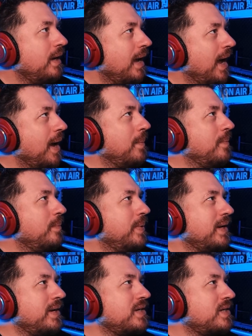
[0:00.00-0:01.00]
But
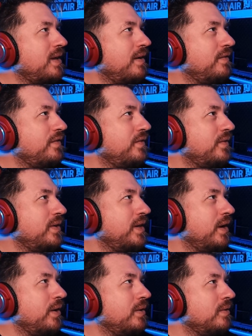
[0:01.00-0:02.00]
I just love, you
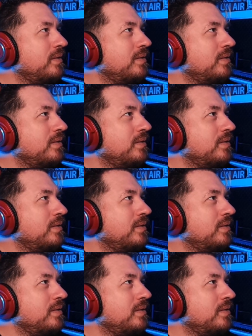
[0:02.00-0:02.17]
know,